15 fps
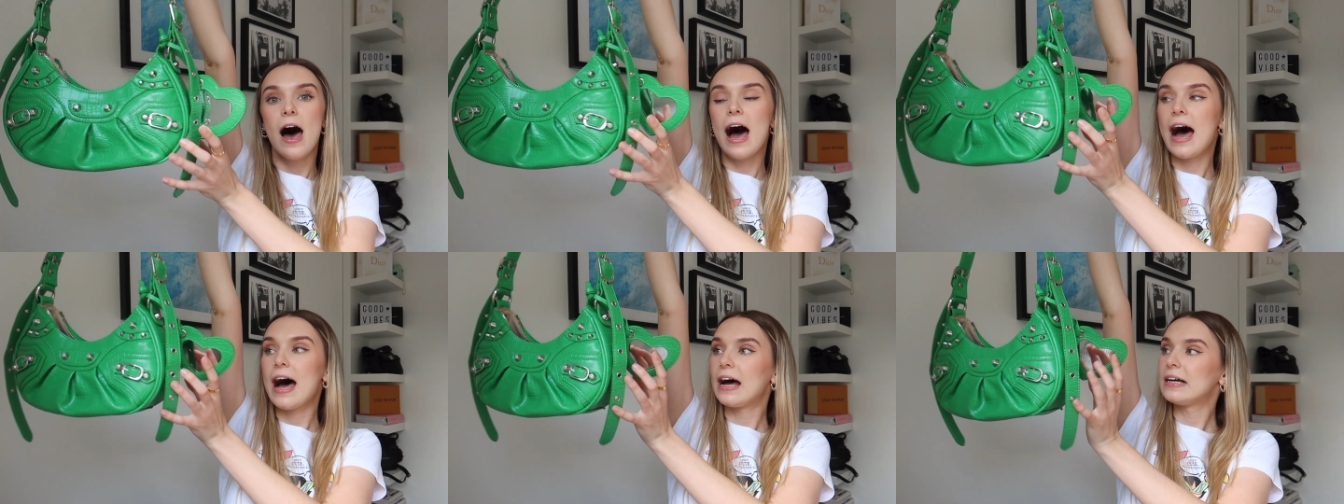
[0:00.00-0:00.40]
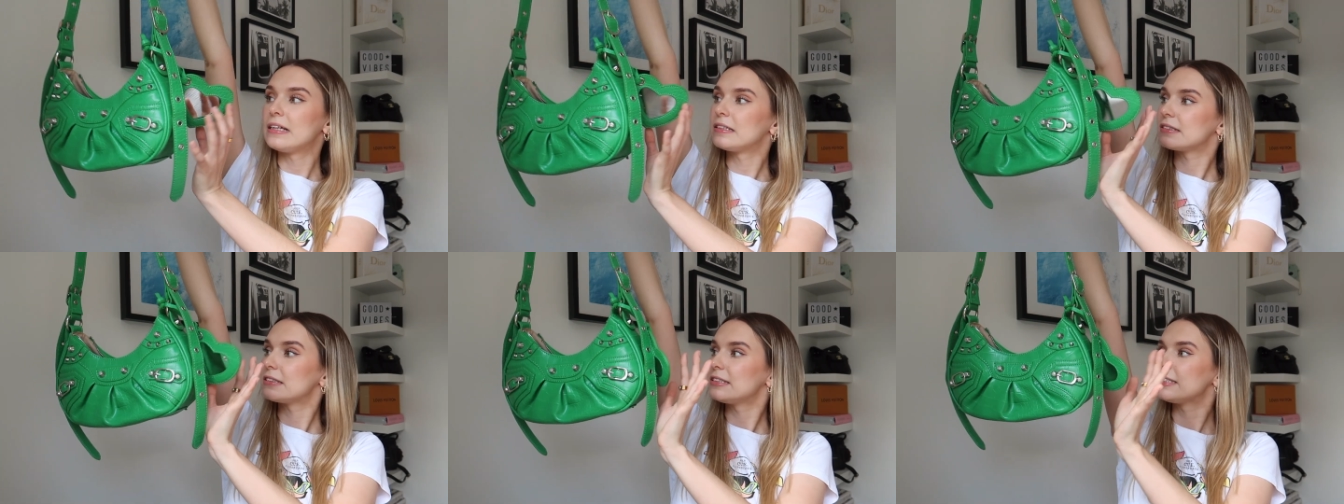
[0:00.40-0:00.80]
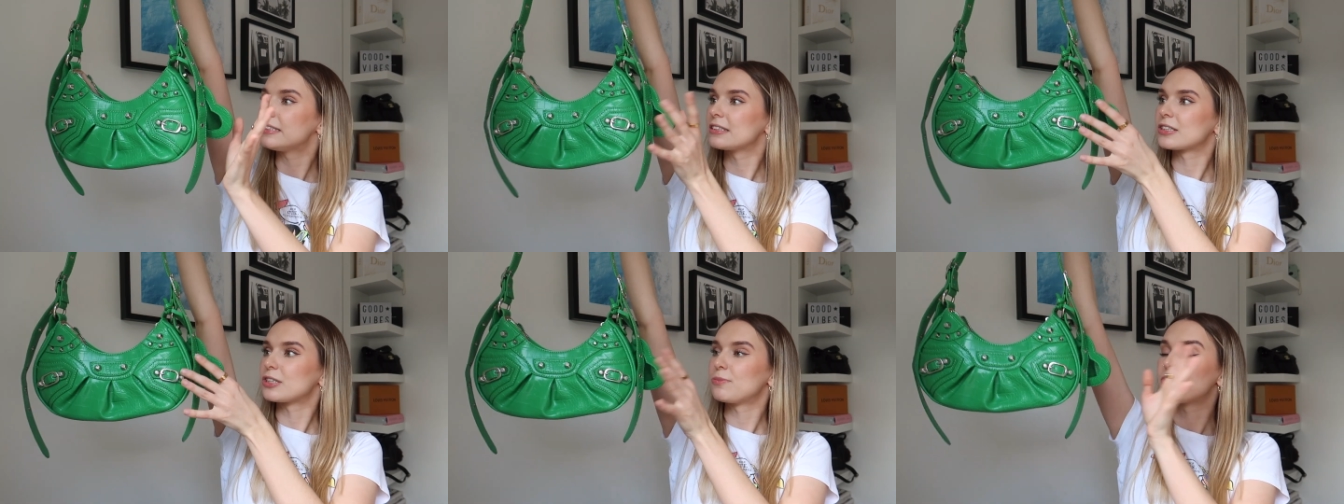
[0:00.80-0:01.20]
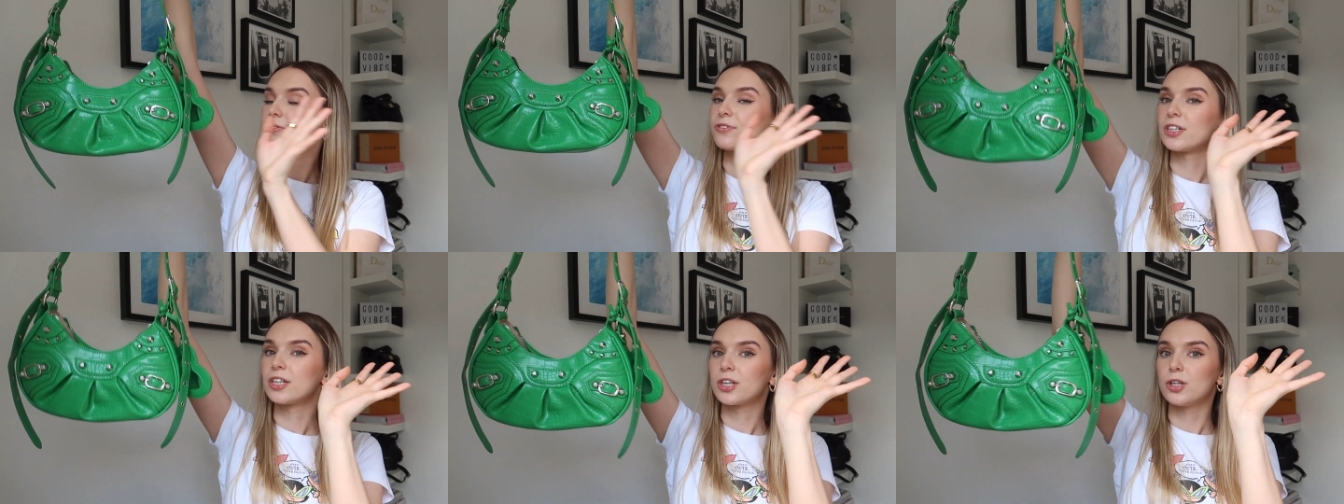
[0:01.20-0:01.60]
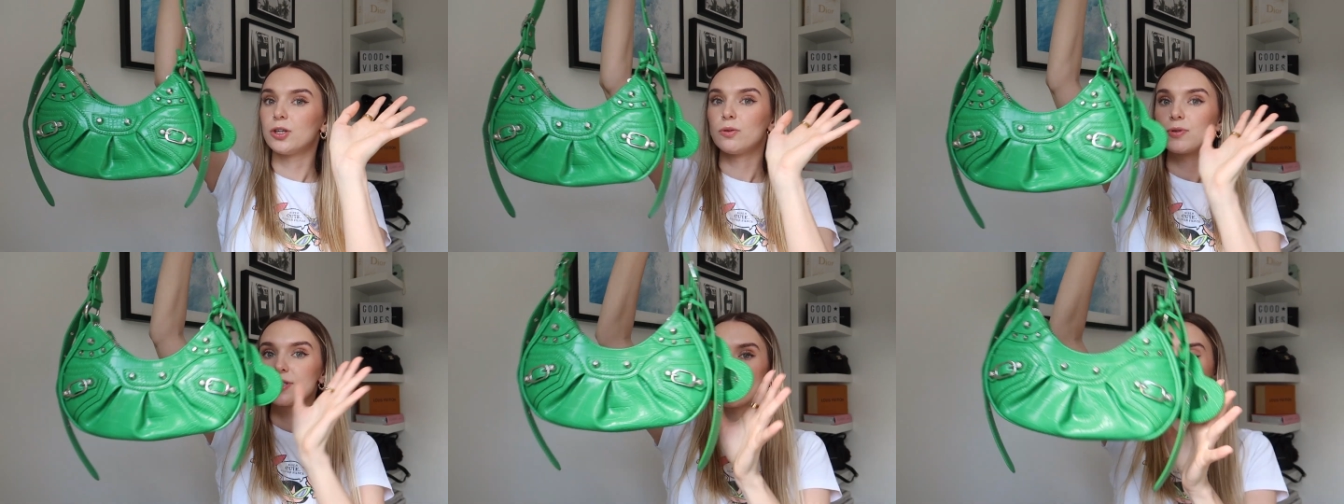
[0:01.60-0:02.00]
And yeah, it's going to be a really
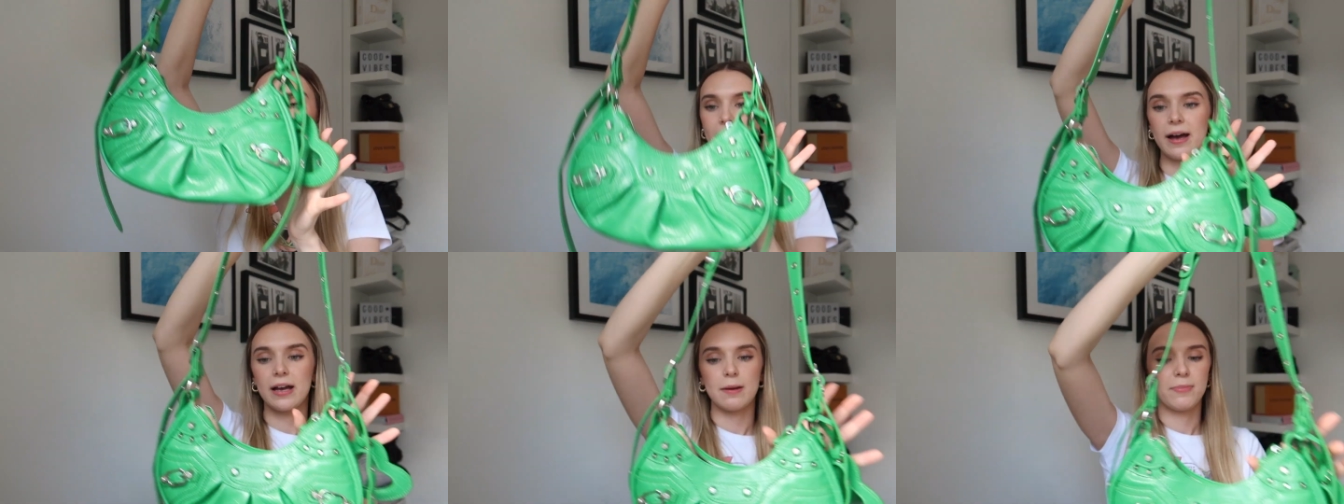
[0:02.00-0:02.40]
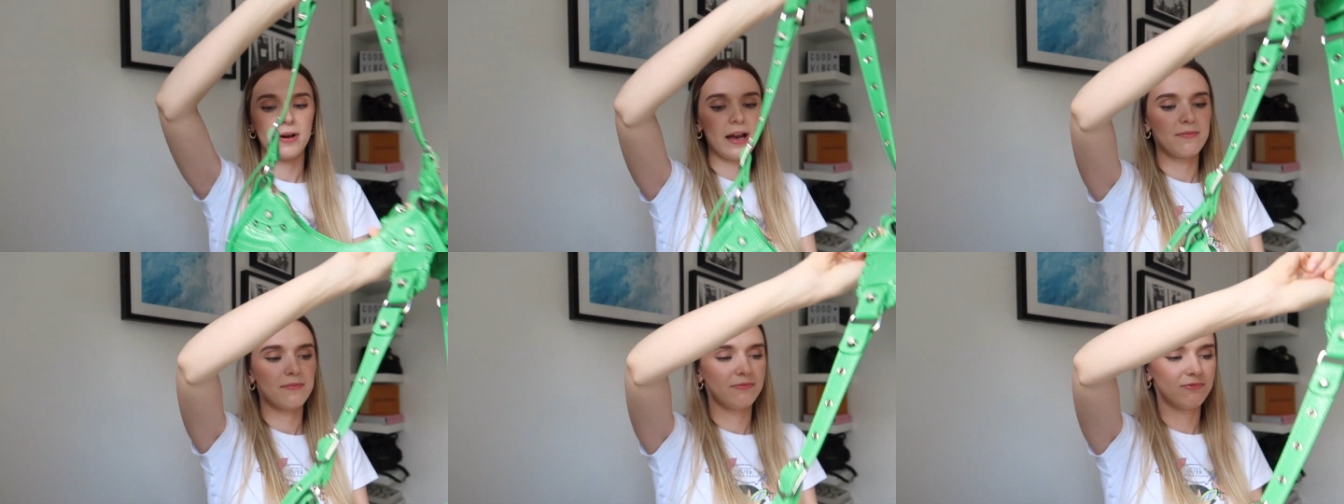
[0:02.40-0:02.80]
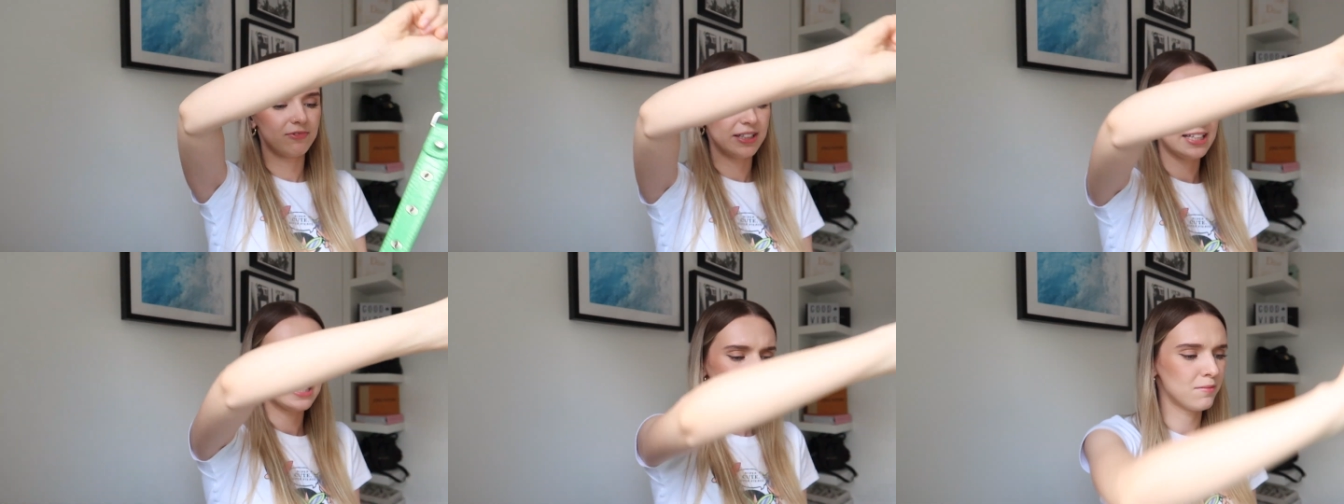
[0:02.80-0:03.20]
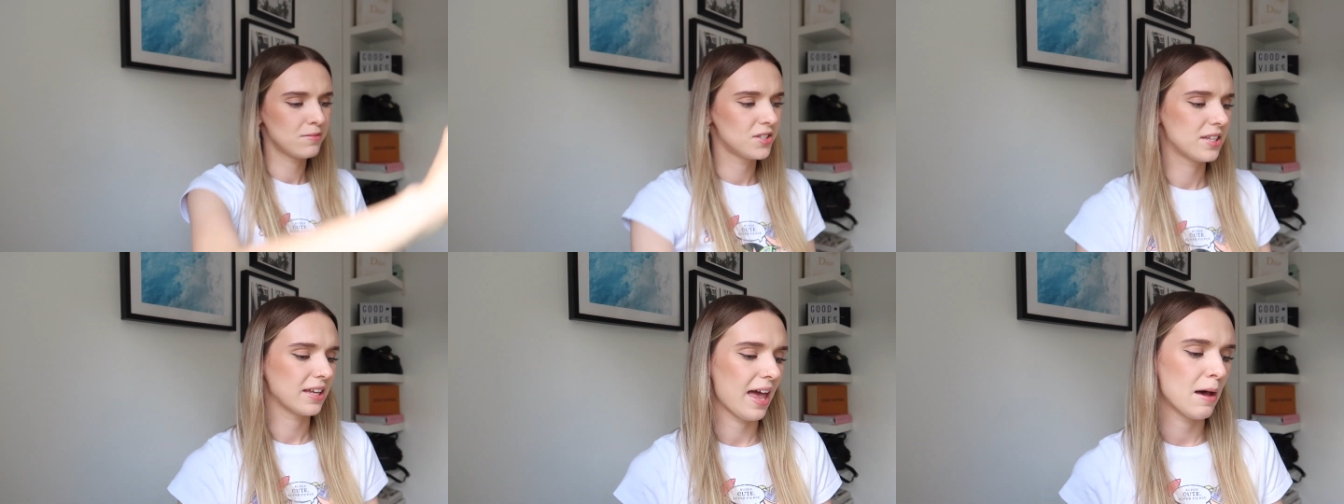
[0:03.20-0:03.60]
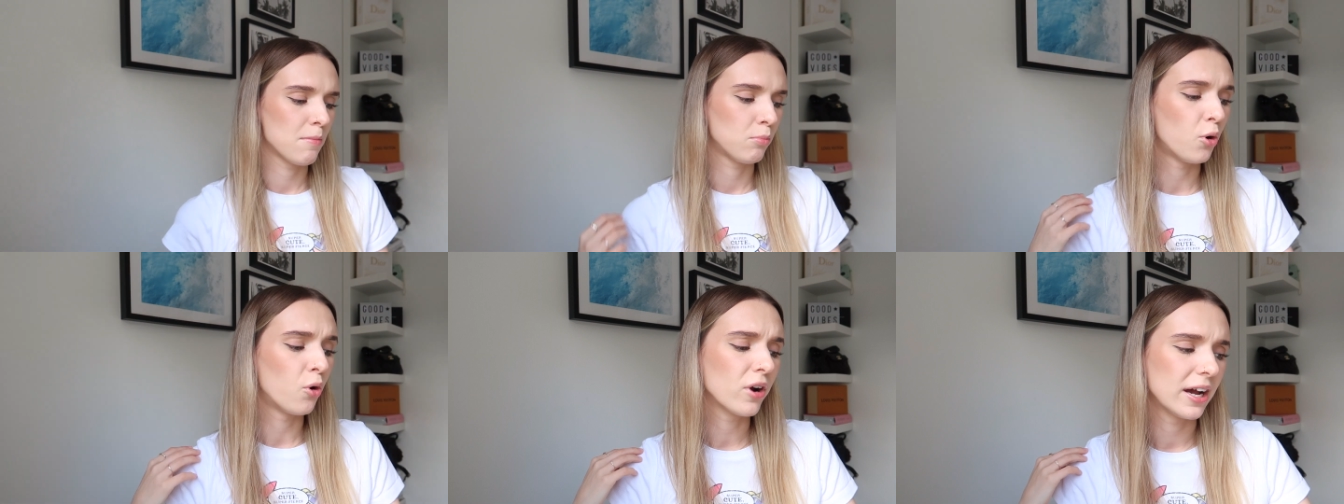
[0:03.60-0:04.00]
cute summer bag, but I'm really tempted to get
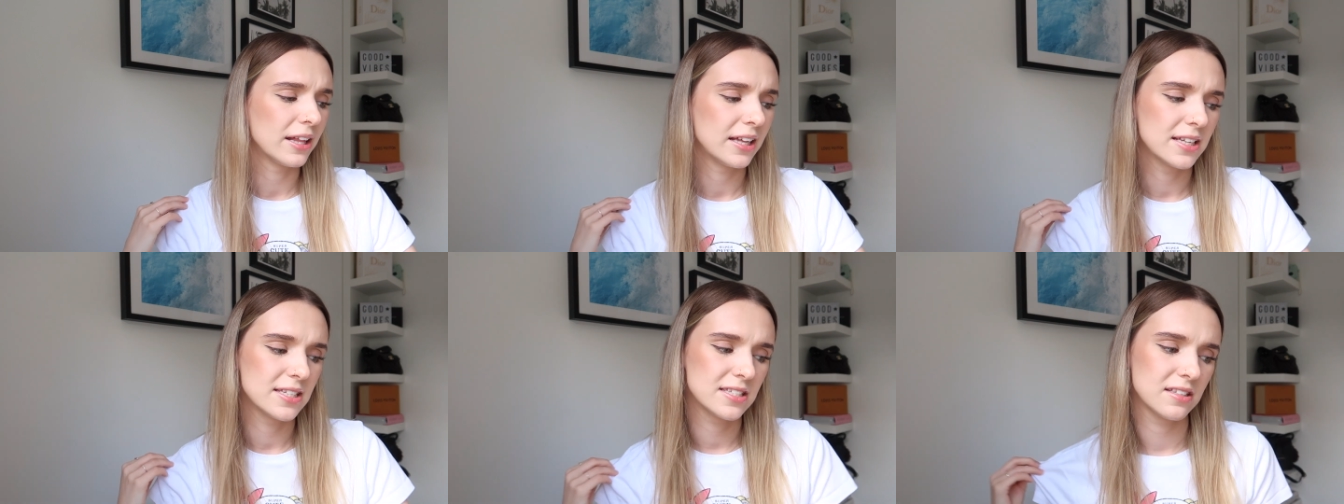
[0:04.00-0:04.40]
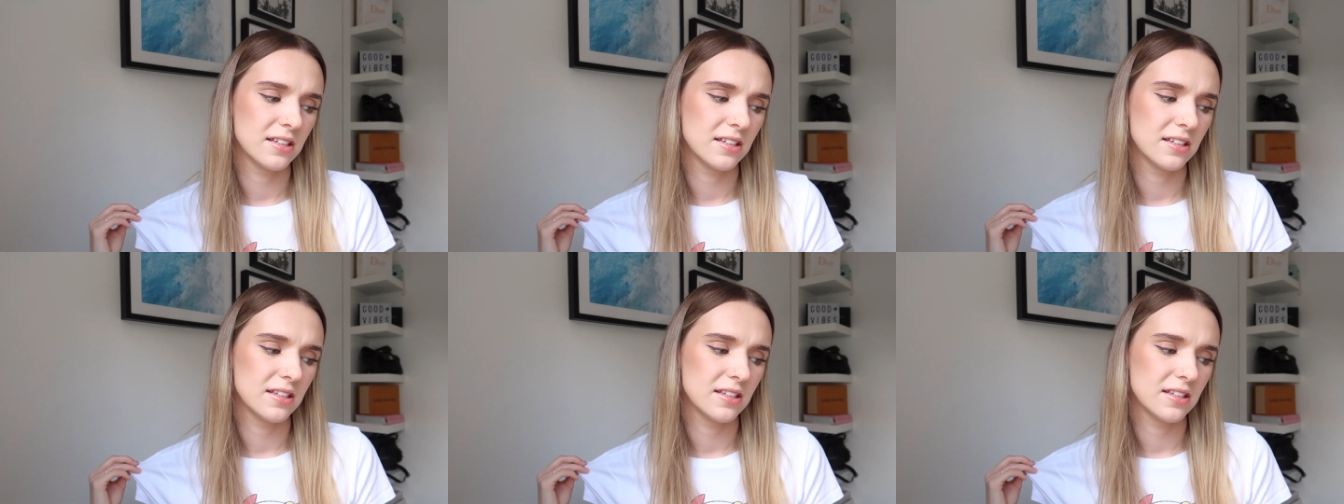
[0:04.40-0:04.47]
more colours.